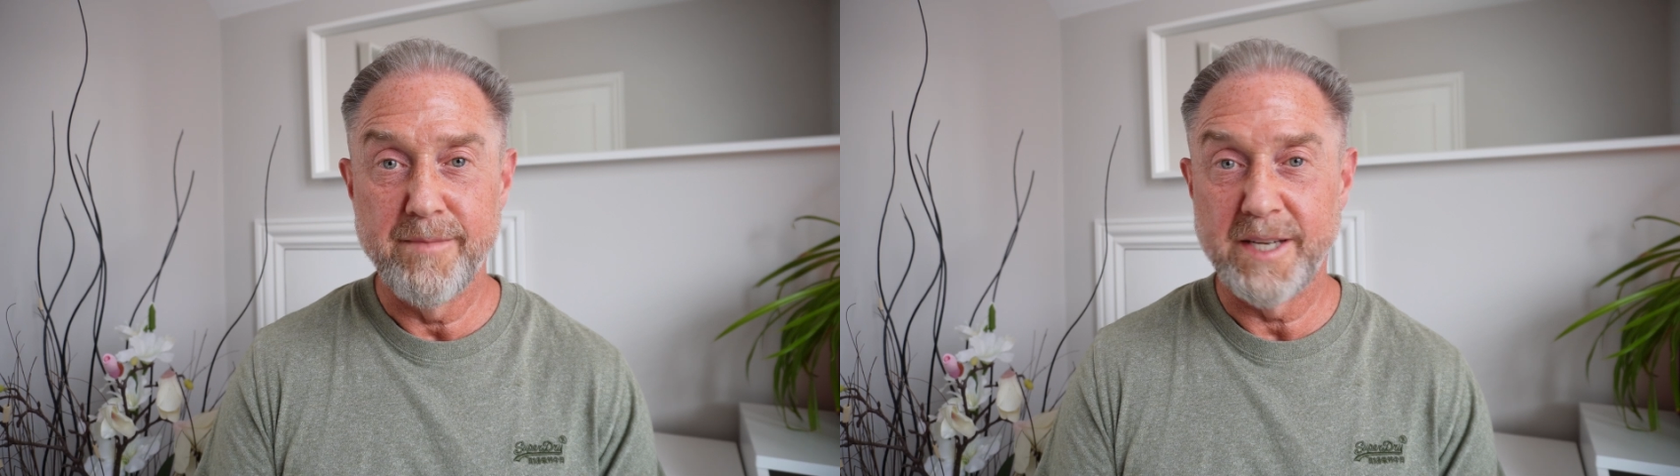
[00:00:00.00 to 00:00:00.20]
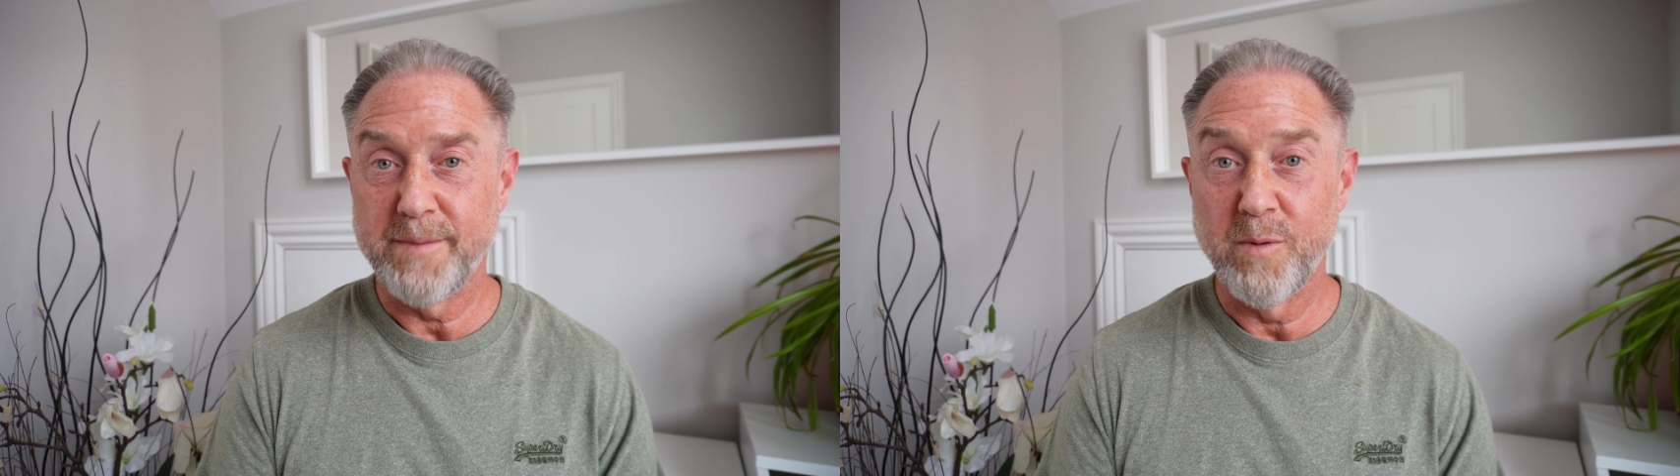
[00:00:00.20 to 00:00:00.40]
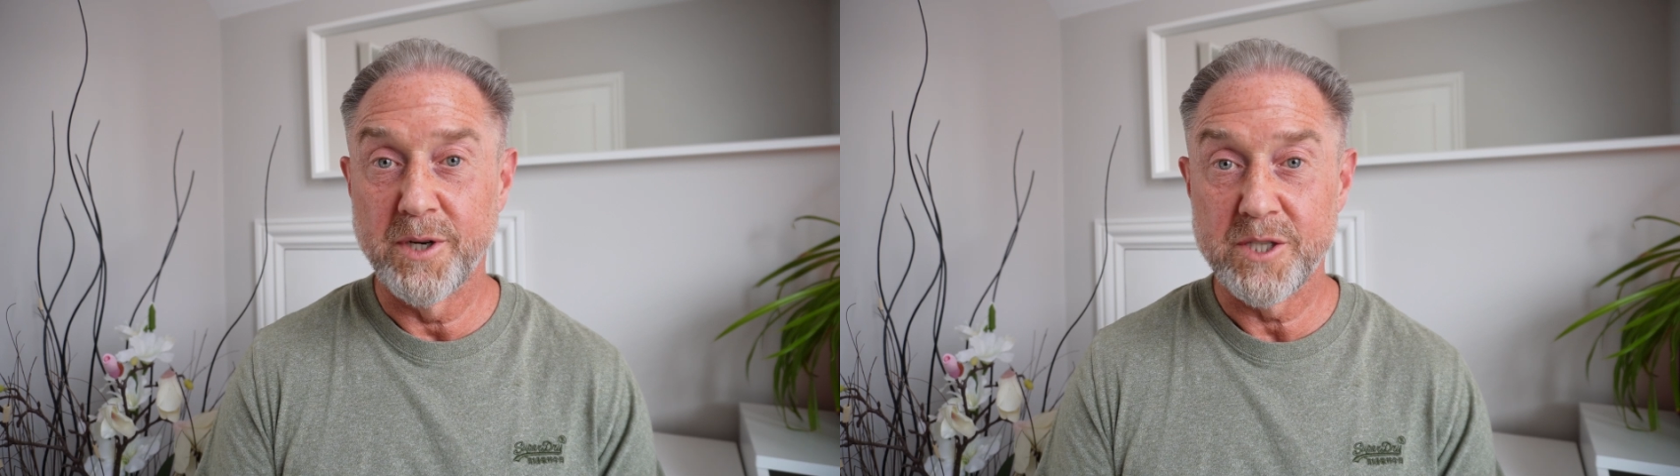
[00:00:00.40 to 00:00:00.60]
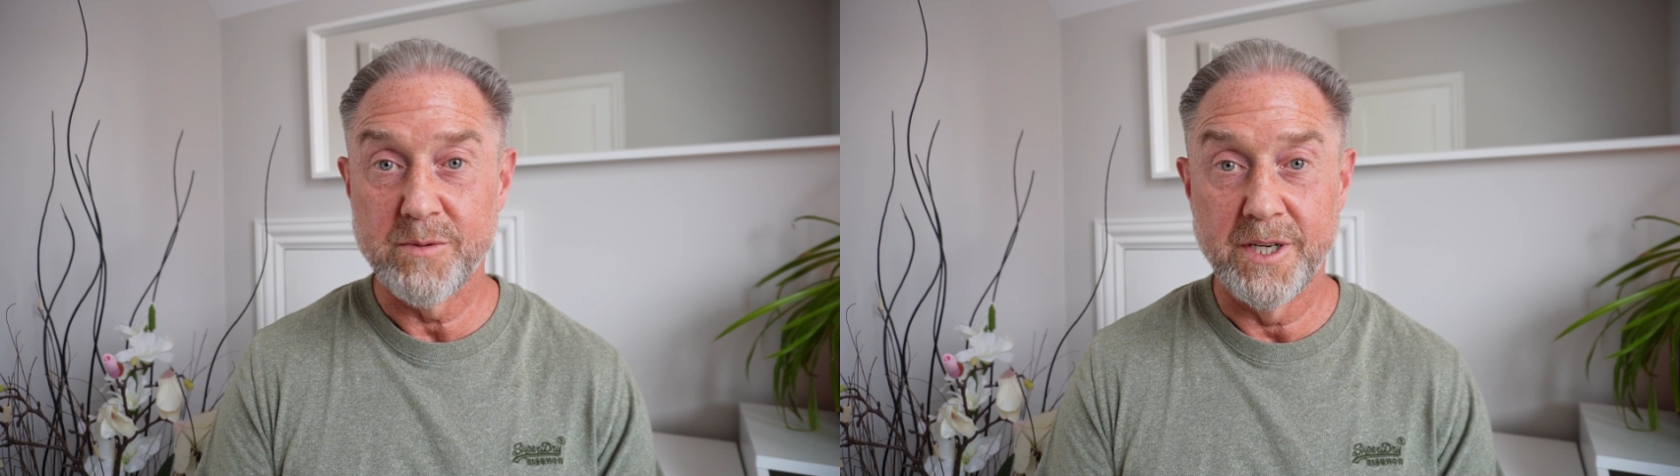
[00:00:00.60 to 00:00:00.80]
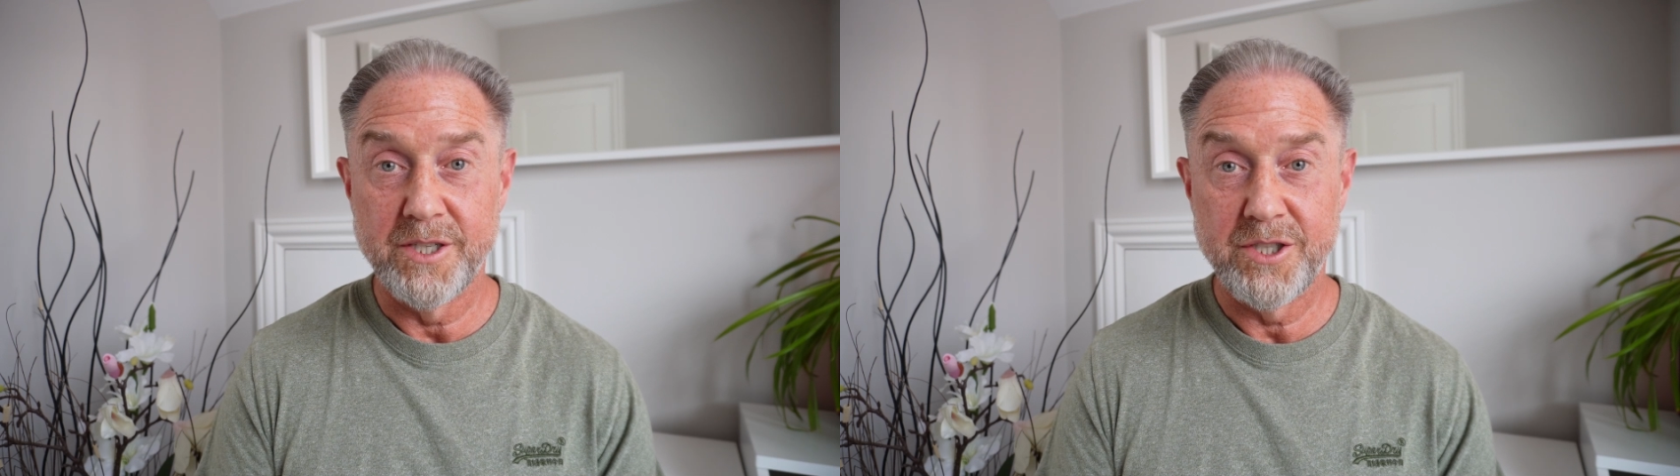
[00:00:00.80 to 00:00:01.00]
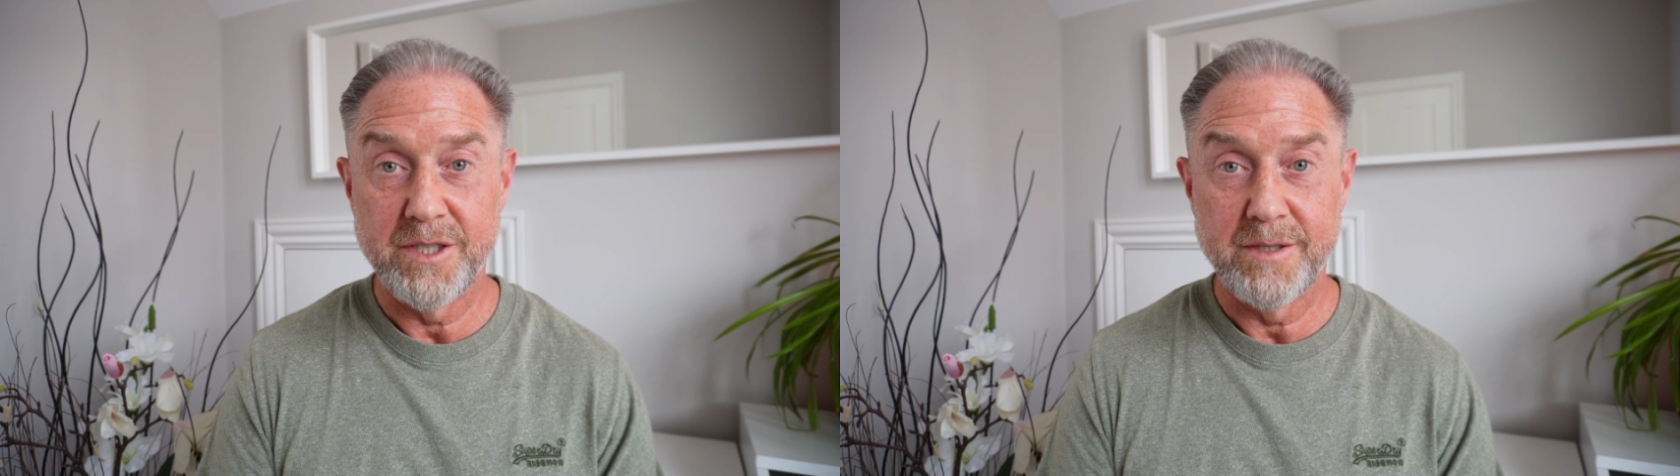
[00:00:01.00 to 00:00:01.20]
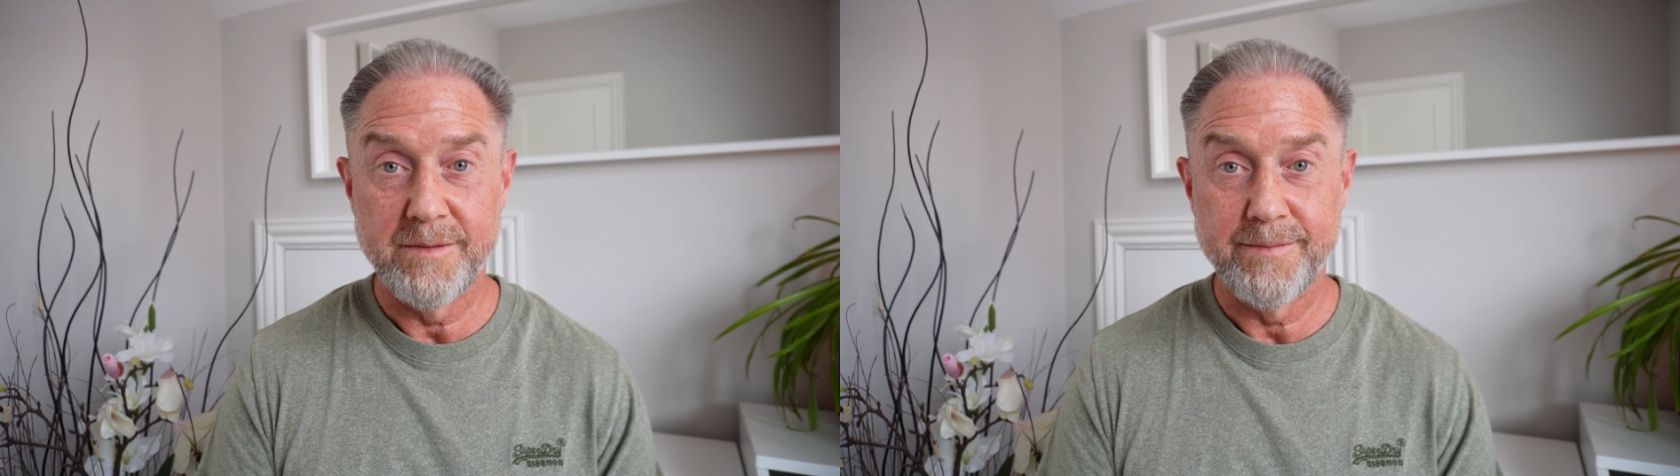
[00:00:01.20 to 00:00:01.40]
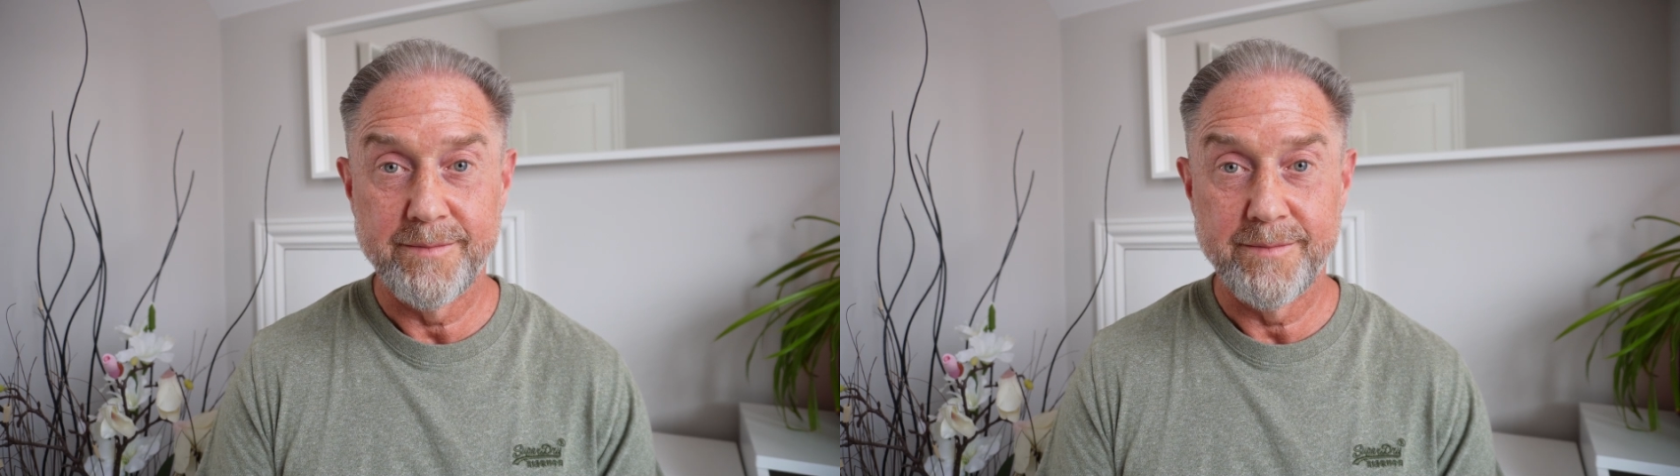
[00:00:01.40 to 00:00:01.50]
makes me want to switch.